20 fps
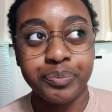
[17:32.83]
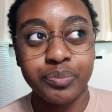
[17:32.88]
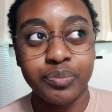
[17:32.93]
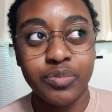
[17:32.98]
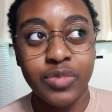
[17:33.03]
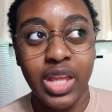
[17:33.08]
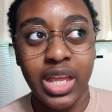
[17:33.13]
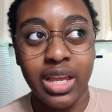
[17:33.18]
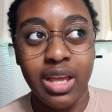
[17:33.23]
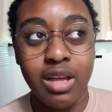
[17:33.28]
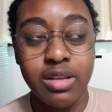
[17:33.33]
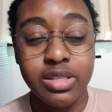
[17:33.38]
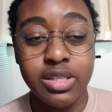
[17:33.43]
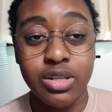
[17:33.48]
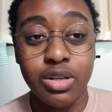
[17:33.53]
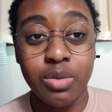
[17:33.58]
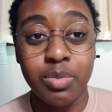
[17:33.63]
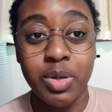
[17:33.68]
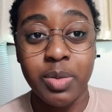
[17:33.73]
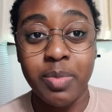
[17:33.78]
Like I'll
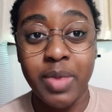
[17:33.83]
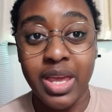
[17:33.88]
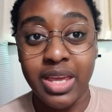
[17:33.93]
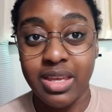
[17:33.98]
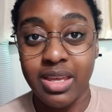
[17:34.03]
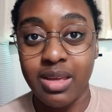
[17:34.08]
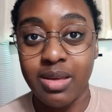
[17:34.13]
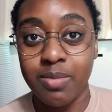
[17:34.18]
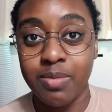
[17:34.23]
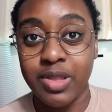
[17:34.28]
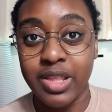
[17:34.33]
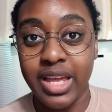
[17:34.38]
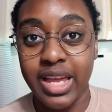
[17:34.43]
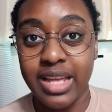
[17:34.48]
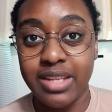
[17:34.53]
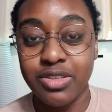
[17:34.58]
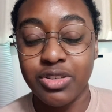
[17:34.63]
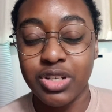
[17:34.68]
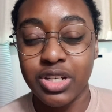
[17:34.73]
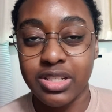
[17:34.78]
still be making
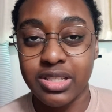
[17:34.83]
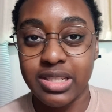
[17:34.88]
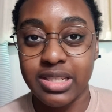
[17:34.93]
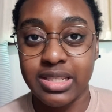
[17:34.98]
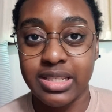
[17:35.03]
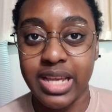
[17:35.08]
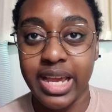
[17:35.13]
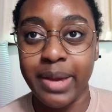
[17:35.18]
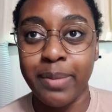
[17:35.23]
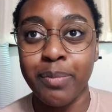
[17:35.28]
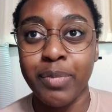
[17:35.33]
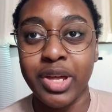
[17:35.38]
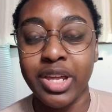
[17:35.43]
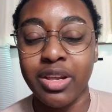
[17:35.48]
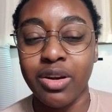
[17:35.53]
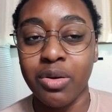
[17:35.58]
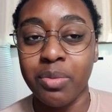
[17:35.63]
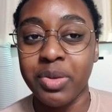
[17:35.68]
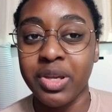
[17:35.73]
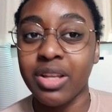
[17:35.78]
plans just the same, but
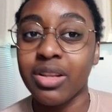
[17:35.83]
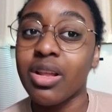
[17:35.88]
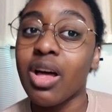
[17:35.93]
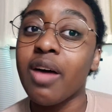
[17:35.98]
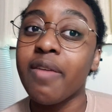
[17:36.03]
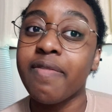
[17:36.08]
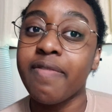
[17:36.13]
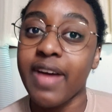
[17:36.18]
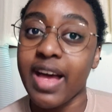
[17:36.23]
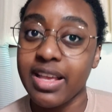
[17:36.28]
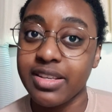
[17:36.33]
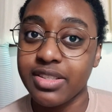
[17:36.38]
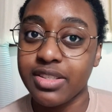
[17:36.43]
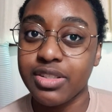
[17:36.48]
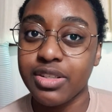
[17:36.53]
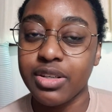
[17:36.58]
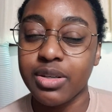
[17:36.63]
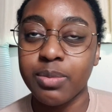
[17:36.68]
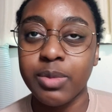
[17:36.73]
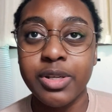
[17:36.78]
it'll be a lot
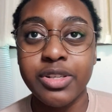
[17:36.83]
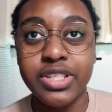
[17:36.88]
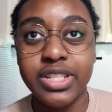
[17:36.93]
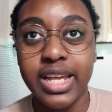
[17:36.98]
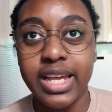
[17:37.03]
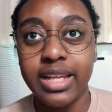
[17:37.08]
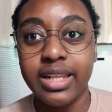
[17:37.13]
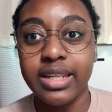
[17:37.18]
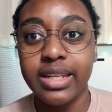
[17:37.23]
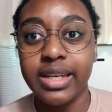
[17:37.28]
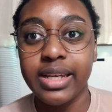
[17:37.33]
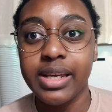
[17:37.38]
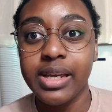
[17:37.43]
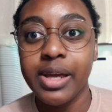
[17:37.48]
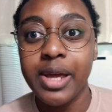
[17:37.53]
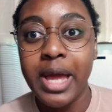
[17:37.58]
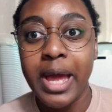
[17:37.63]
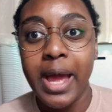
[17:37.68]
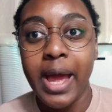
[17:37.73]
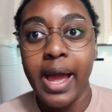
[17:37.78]
faster most likely.
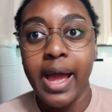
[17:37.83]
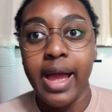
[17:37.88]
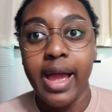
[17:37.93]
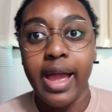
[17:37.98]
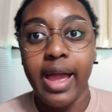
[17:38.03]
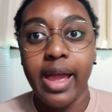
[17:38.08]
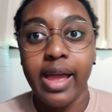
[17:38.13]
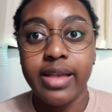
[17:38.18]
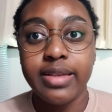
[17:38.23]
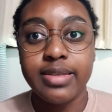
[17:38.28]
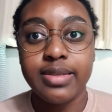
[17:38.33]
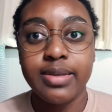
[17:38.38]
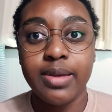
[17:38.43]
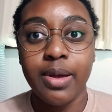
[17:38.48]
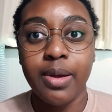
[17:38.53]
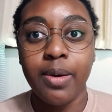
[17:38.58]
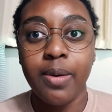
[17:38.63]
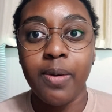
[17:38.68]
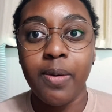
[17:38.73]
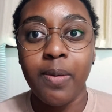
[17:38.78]

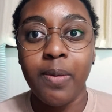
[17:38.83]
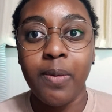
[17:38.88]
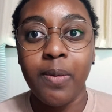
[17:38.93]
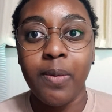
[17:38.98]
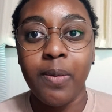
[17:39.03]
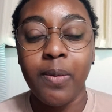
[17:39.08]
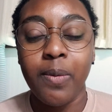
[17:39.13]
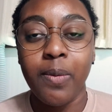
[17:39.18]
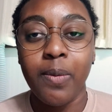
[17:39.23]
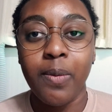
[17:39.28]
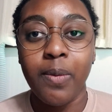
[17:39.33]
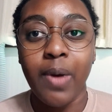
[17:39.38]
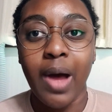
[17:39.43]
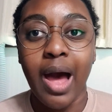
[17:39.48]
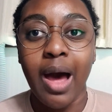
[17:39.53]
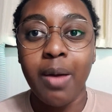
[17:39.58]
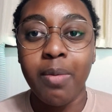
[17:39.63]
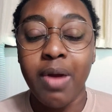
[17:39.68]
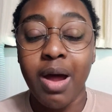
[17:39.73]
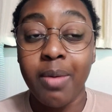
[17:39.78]
So
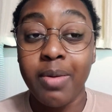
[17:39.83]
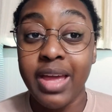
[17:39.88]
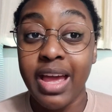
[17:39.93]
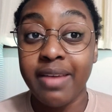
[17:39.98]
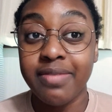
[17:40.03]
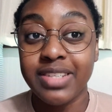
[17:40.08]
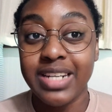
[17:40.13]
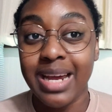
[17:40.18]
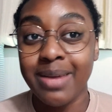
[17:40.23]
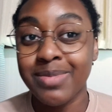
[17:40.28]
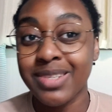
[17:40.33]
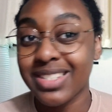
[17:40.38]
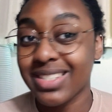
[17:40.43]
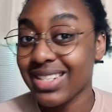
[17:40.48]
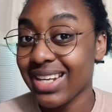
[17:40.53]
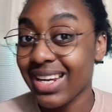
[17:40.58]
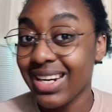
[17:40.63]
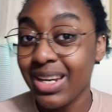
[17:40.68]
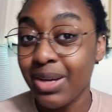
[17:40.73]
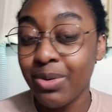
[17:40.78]
I'll probably have time to
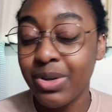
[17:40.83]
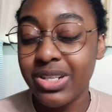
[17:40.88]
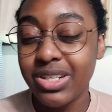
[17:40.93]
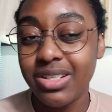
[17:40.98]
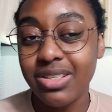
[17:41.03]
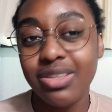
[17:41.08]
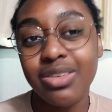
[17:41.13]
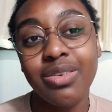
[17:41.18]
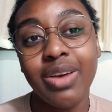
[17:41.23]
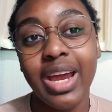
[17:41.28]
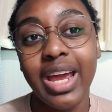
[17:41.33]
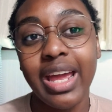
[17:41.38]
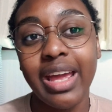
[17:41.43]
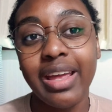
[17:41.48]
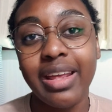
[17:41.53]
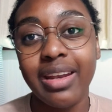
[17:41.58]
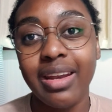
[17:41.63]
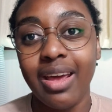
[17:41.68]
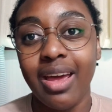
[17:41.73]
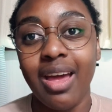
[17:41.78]
study, which is
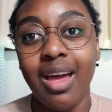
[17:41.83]
great.